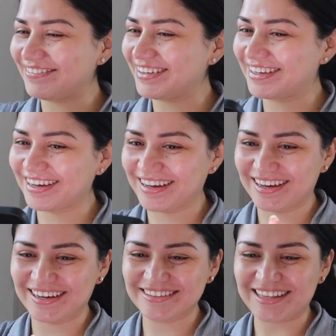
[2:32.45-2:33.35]

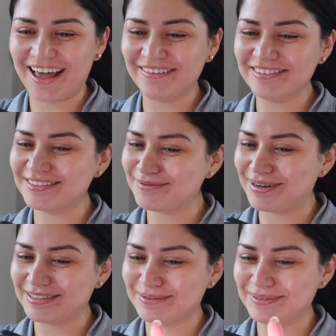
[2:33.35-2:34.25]
Because I was
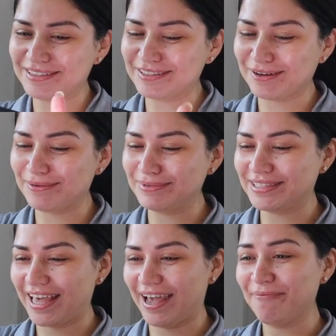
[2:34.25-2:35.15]
about to be so
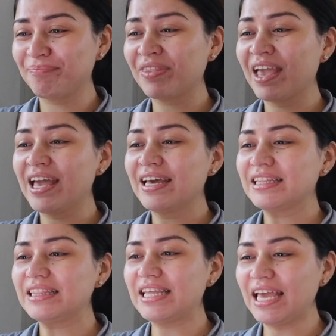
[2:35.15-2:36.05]
upset.
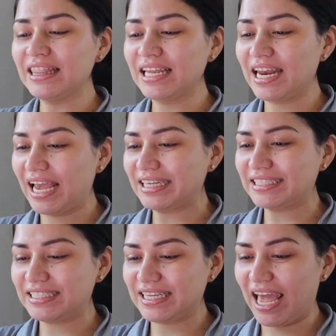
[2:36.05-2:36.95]
Then the
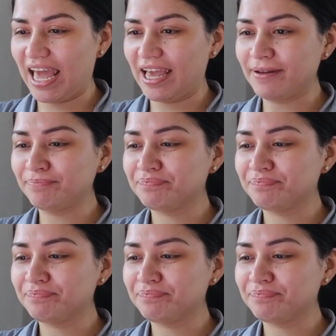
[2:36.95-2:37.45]
next day